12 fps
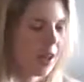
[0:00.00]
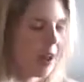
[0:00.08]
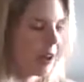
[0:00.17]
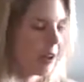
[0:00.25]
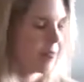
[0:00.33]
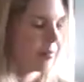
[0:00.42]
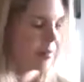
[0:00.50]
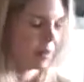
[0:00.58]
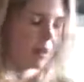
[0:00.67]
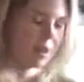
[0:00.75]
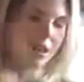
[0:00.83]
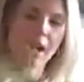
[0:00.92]

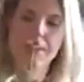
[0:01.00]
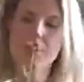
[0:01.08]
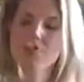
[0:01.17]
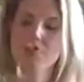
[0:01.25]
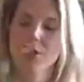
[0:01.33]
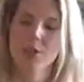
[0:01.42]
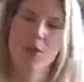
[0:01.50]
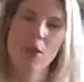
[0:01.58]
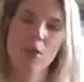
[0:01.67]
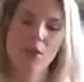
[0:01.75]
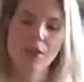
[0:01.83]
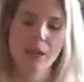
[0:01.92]
I don't know
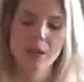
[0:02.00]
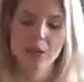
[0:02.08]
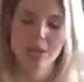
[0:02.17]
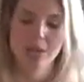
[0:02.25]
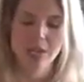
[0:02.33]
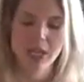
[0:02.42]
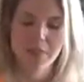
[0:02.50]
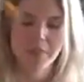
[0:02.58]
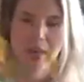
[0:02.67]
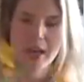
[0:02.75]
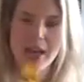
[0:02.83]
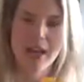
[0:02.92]
all the names off the top of
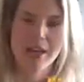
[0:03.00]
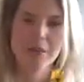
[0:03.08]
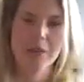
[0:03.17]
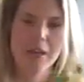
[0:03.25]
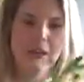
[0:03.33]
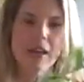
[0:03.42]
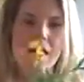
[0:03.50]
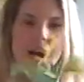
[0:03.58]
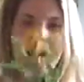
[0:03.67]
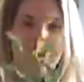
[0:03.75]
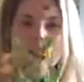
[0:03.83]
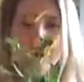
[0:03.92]
my head, but
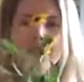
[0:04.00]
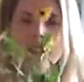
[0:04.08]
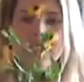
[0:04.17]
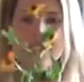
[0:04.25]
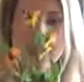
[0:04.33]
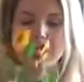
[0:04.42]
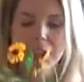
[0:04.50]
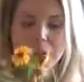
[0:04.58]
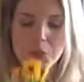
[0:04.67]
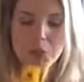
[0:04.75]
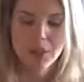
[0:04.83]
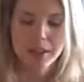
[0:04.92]
I love this
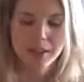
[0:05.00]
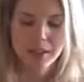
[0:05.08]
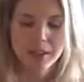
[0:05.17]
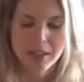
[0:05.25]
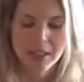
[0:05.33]
little one.